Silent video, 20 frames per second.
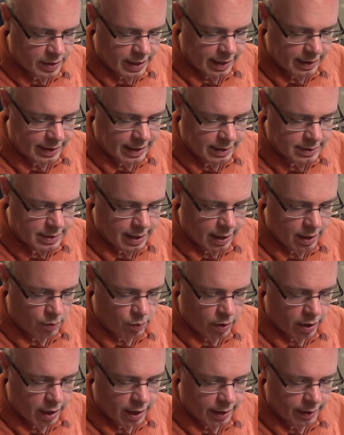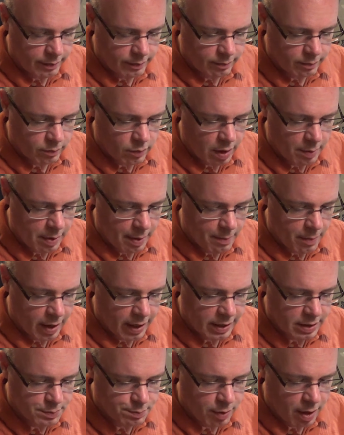that's kind of where my
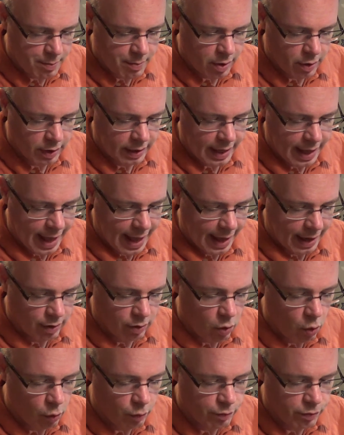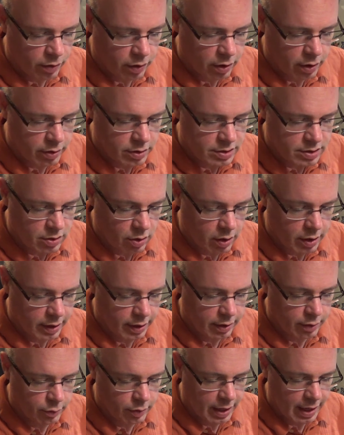mind is primarily at, over
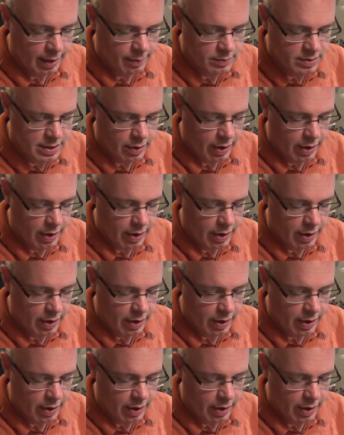starting new games.